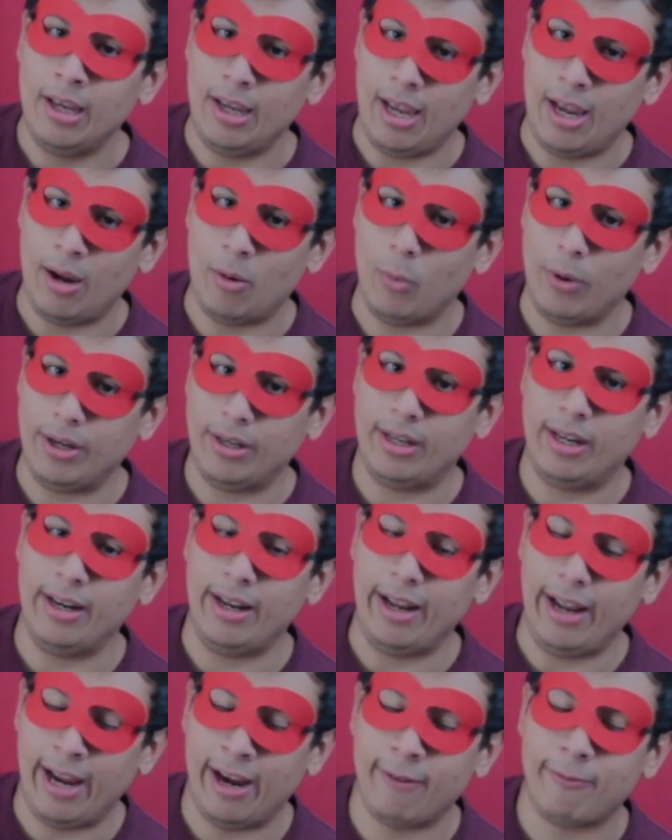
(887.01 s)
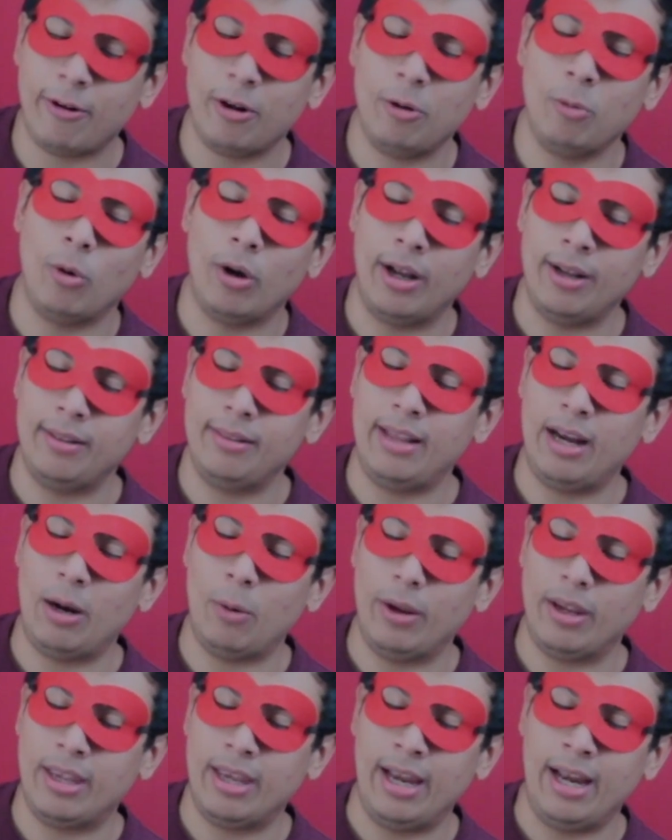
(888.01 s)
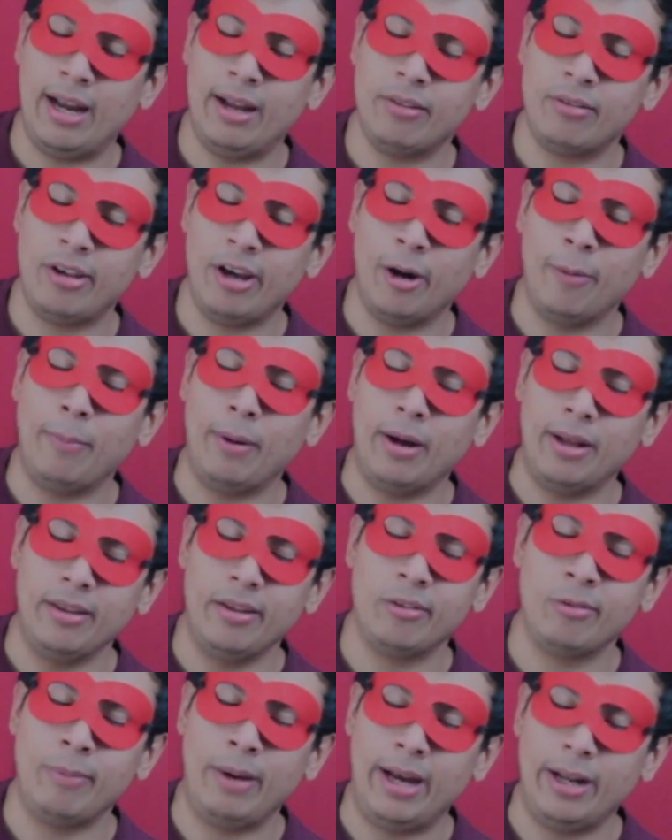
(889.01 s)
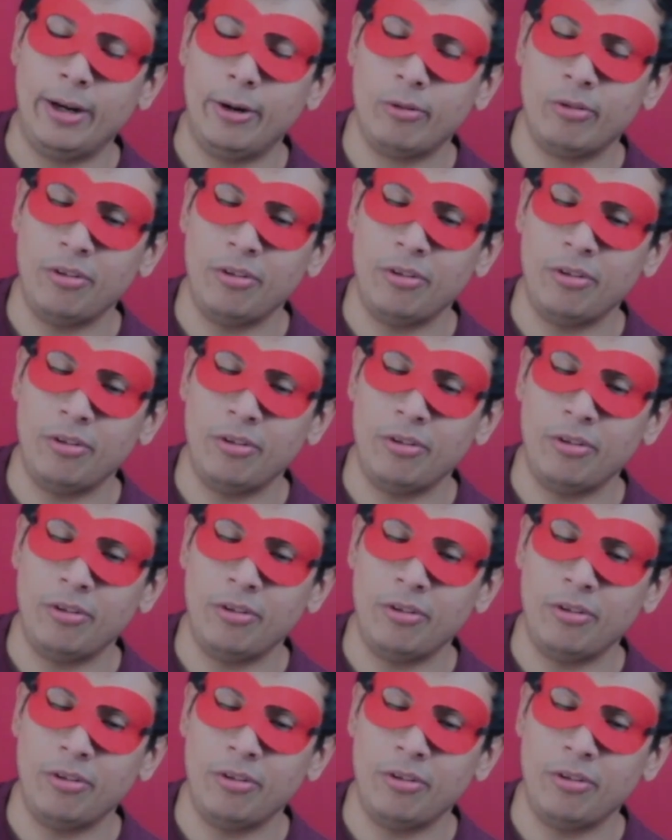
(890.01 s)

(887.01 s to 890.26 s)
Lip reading: and we need everyone that we can to help on this matter.